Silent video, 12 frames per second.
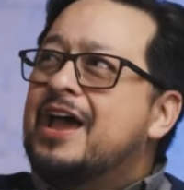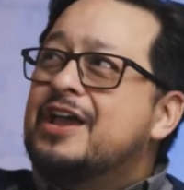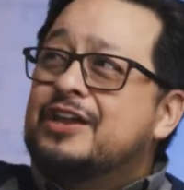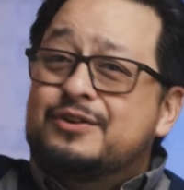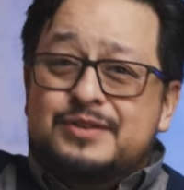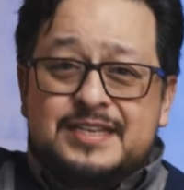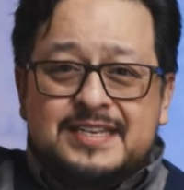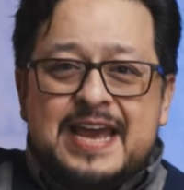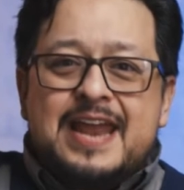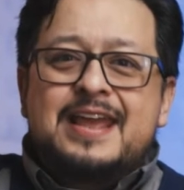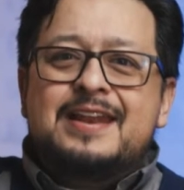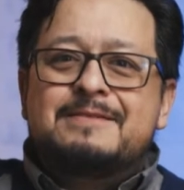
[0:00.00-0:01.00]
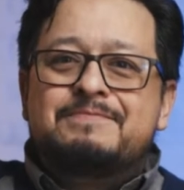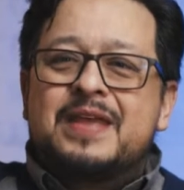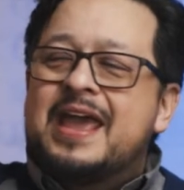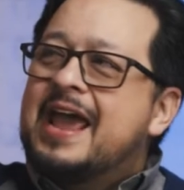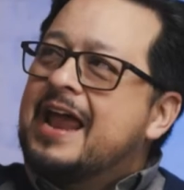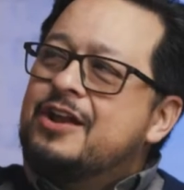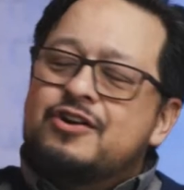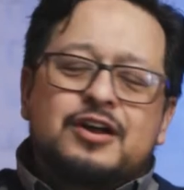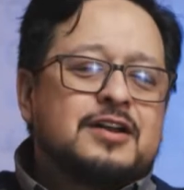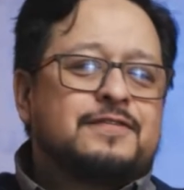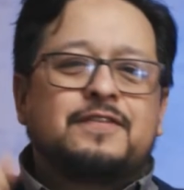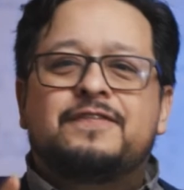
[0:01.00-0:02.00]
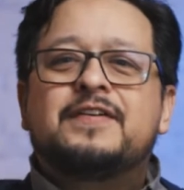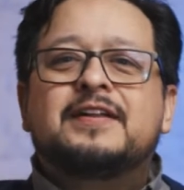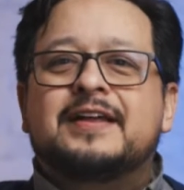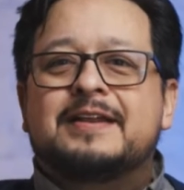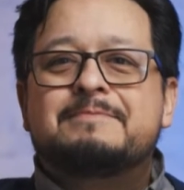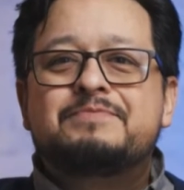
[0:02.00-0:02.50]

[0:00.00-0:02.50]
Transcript: you said it and you're going to fulfill it.